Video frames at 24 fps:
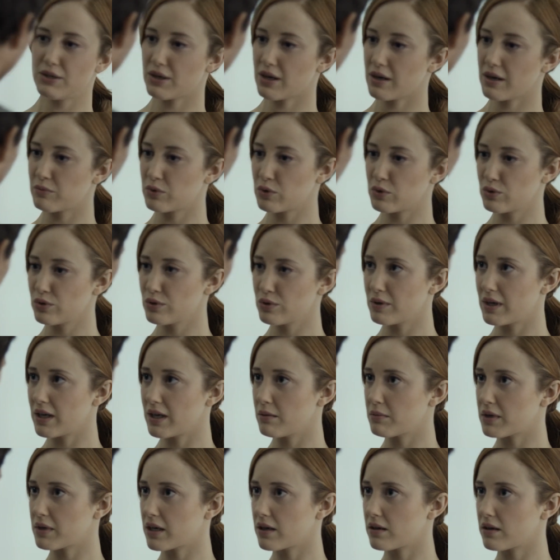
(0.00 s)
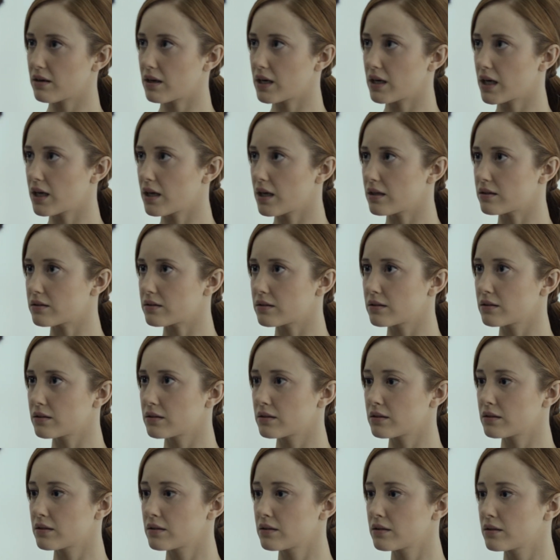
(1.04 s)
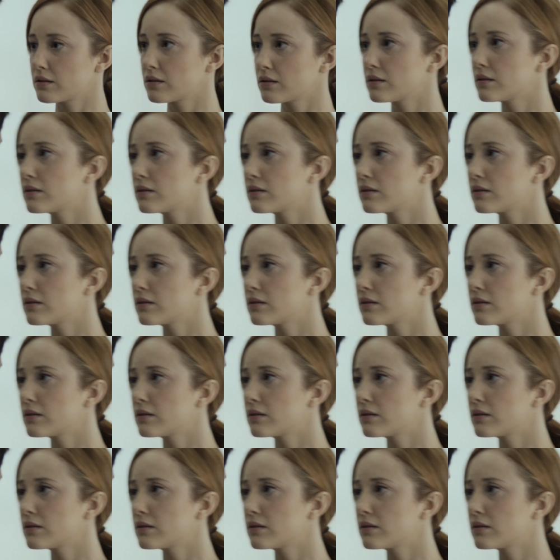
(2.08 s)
is initially cautious of. Jack convinces